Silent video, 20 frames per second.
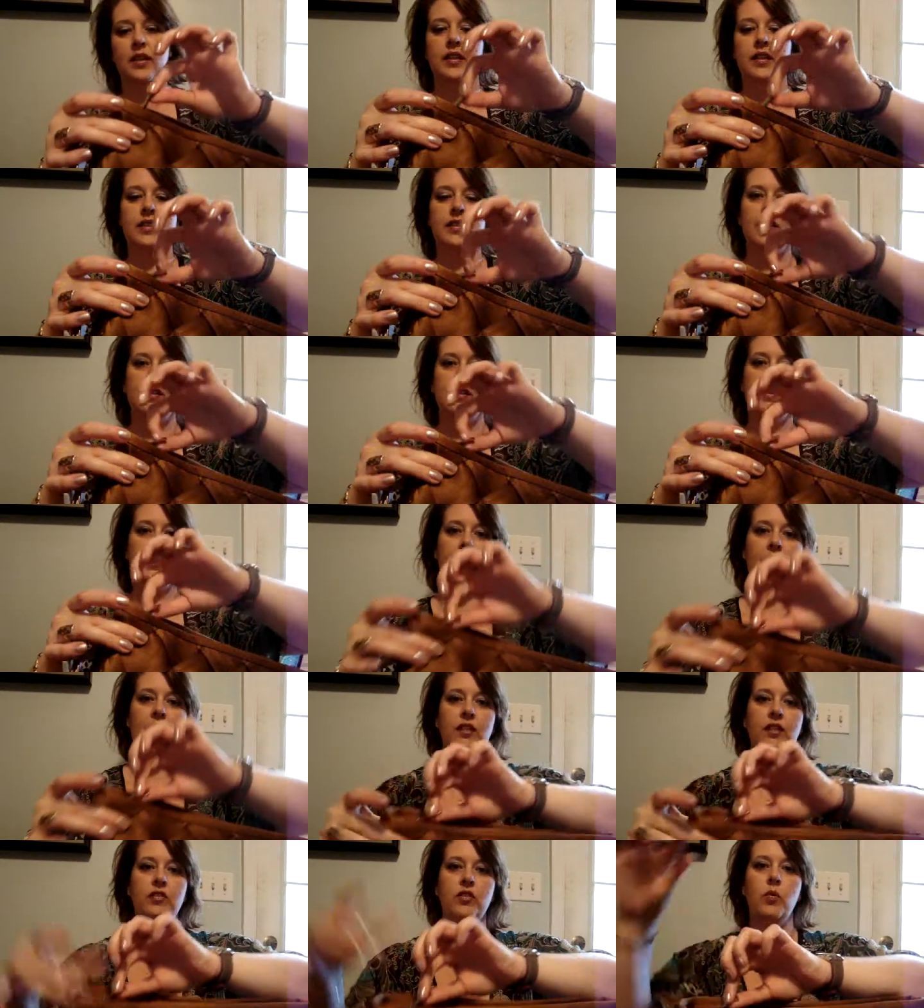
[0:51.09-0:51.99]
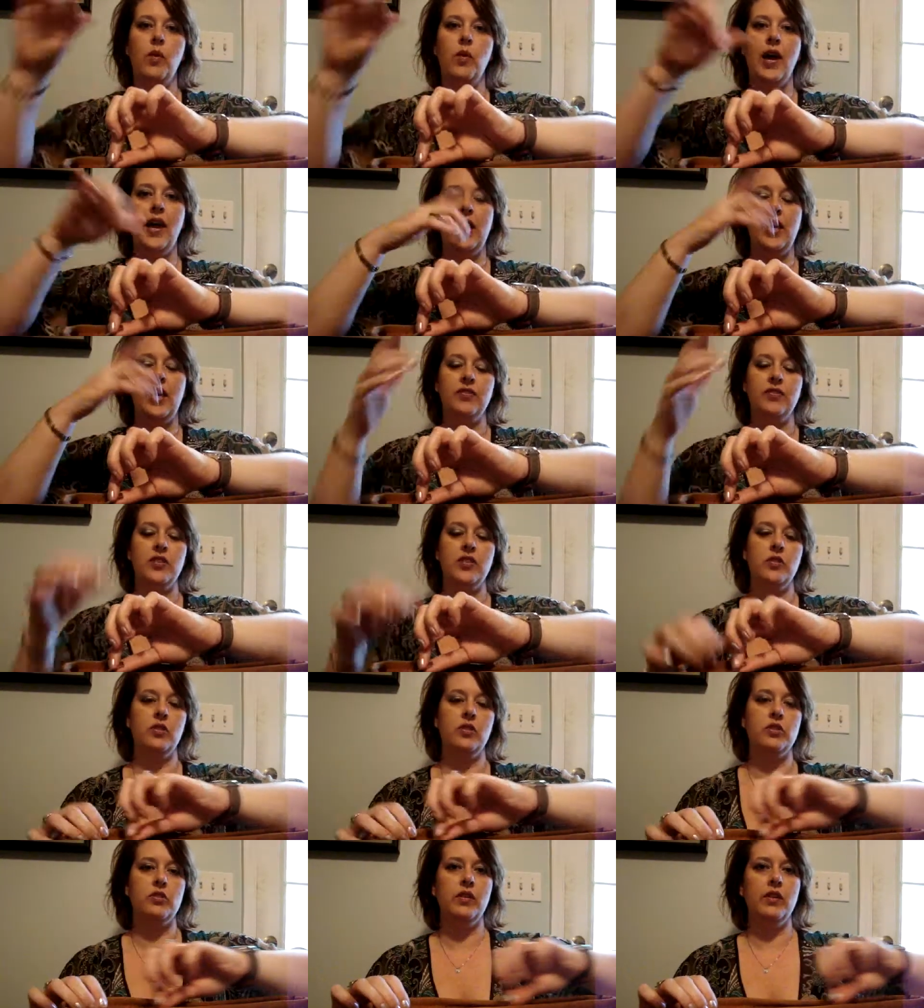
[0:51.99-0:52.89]
It's kind of a wave,
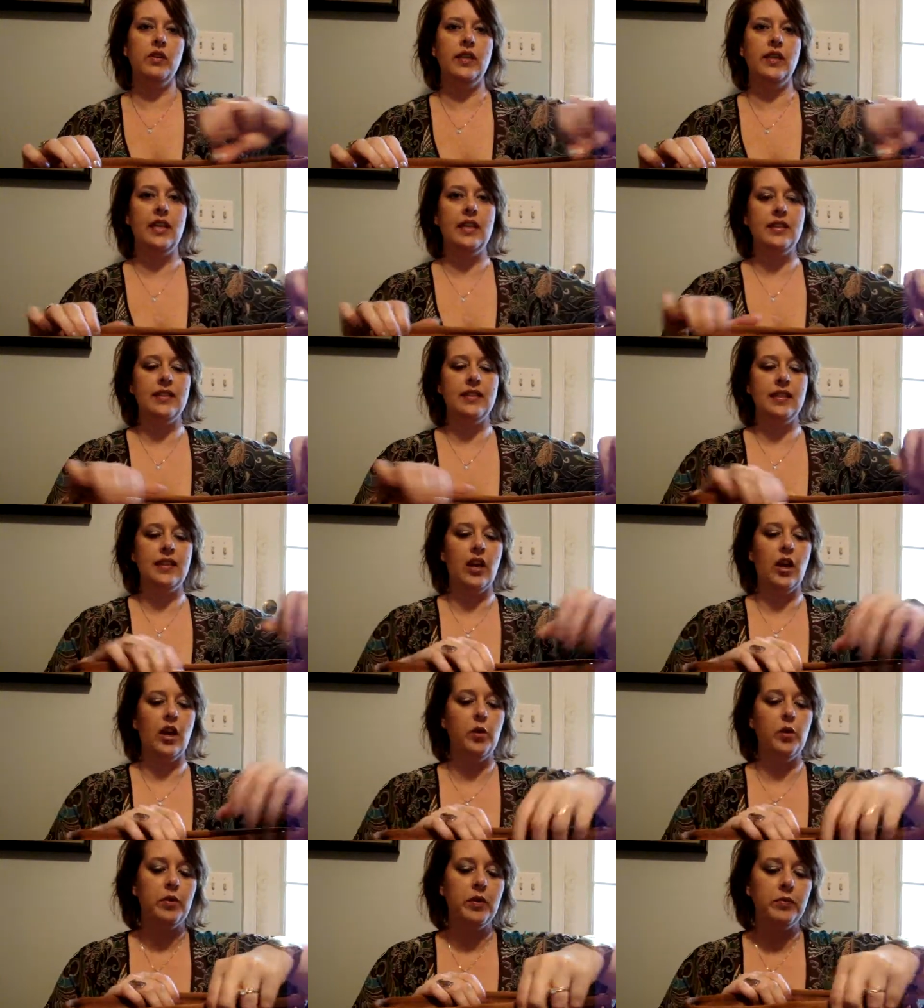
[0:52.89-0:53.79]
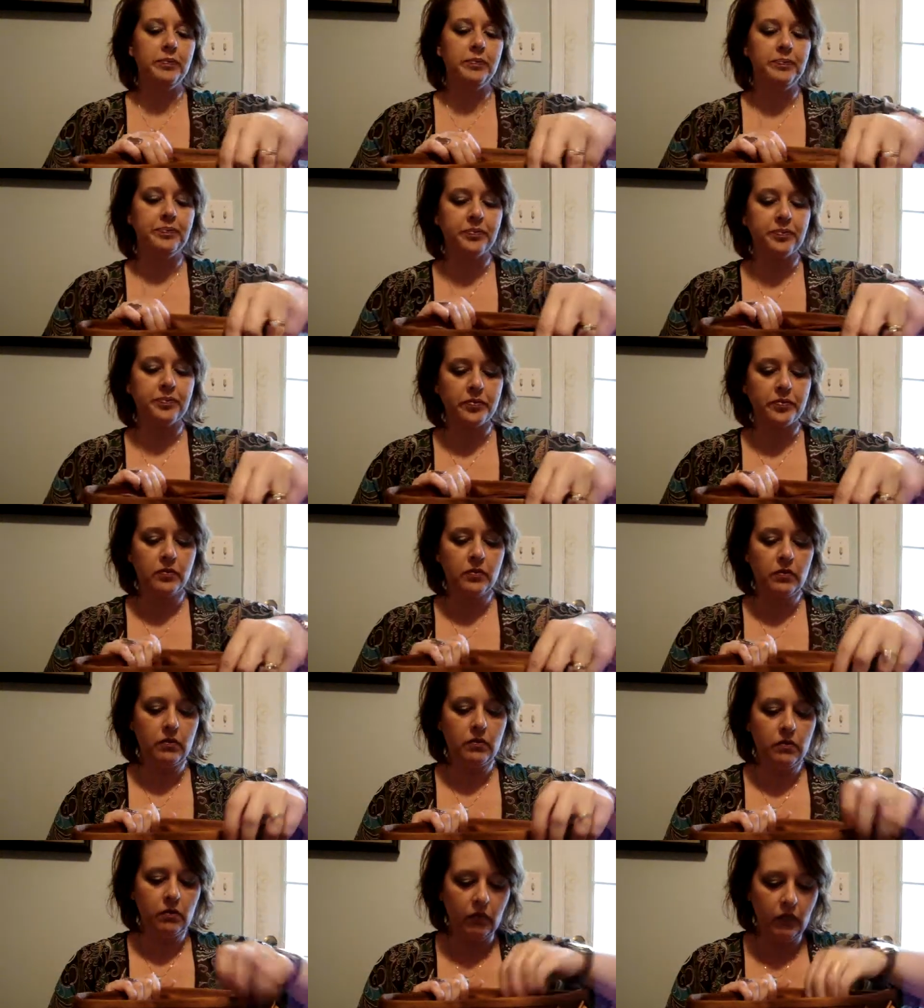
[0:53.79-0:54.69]
so it's really easy to open
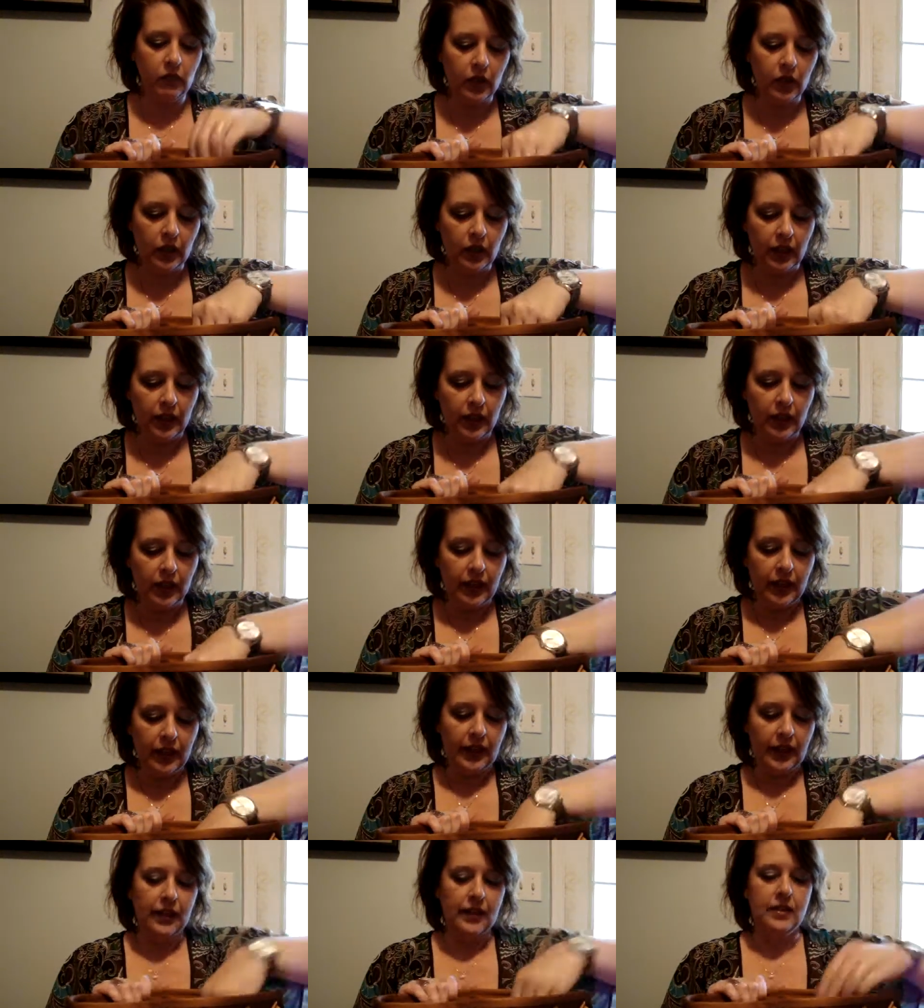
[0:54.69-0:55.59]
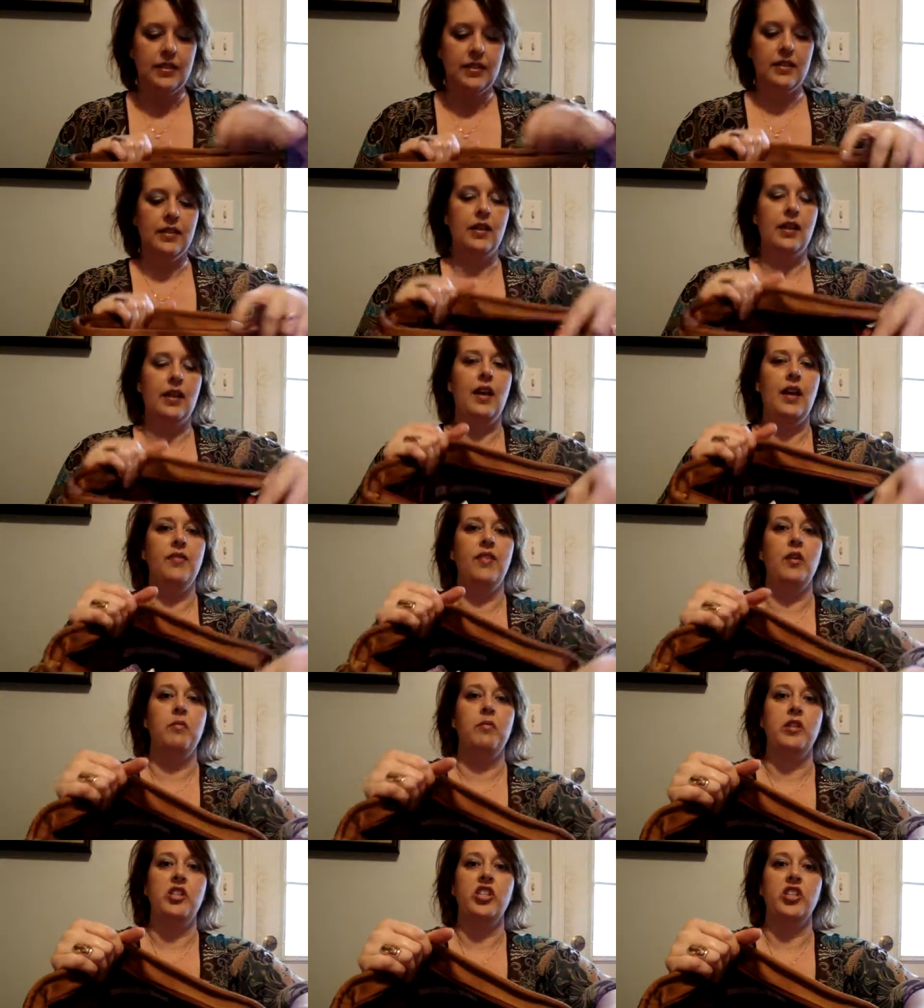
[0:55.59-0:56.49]
and uh, I have
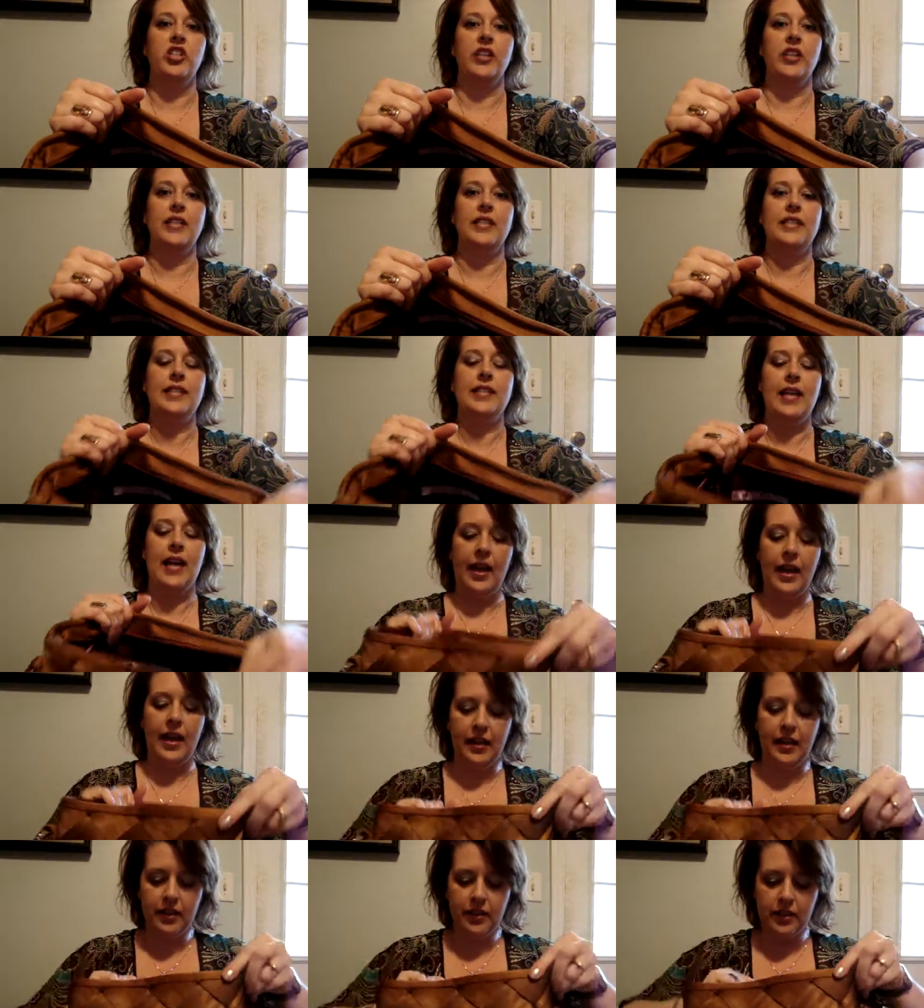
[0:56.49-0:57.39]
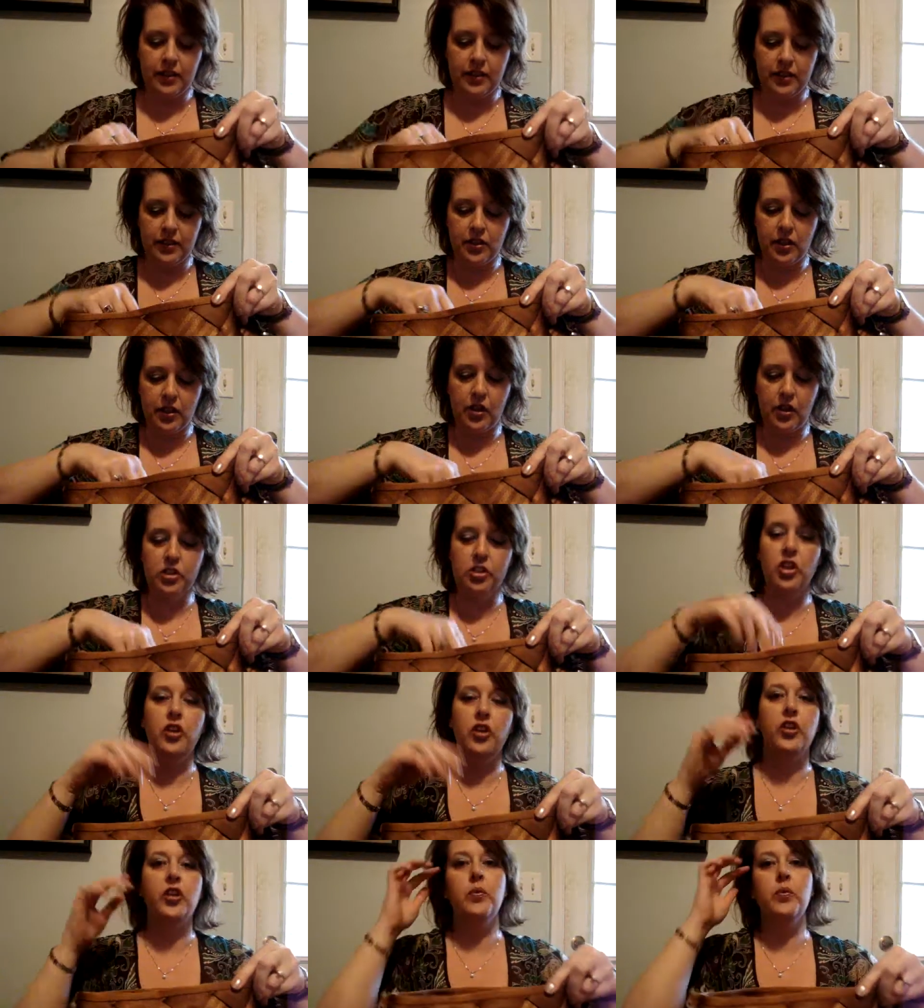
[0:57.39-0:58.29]
all my junk inside. So I'll
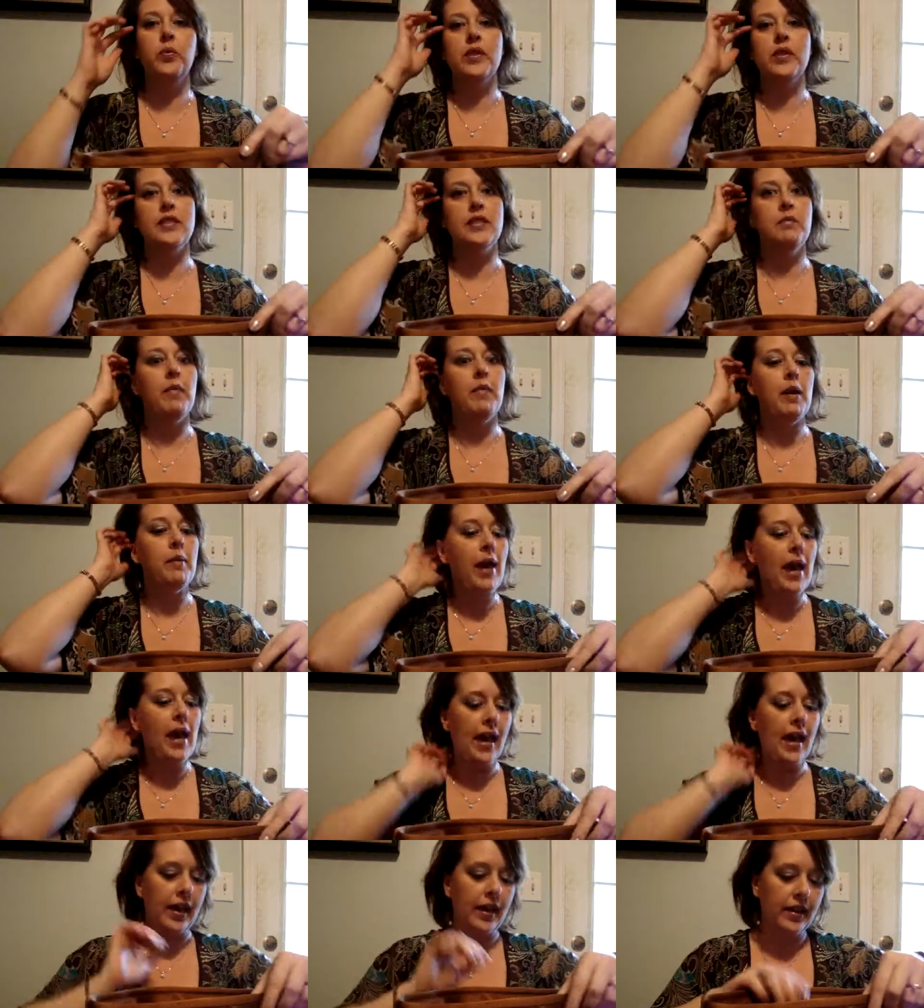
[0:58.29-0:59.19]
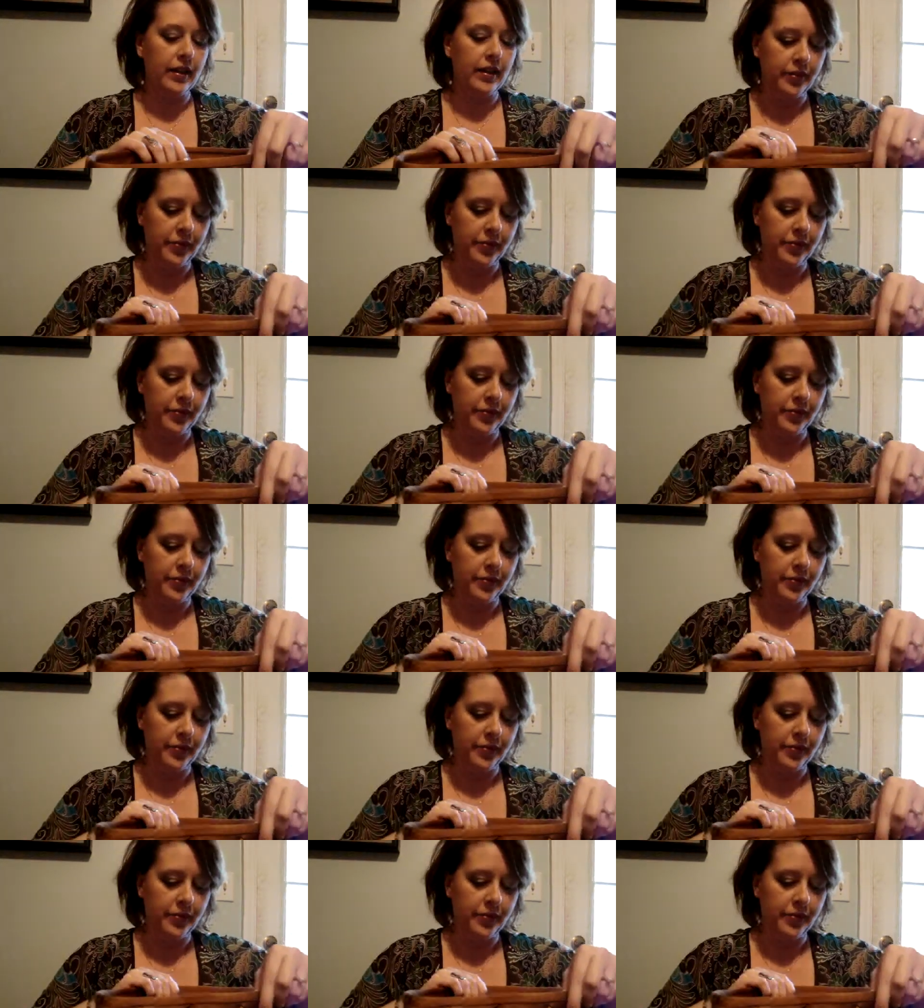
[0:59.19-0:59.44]
show you what's in my bag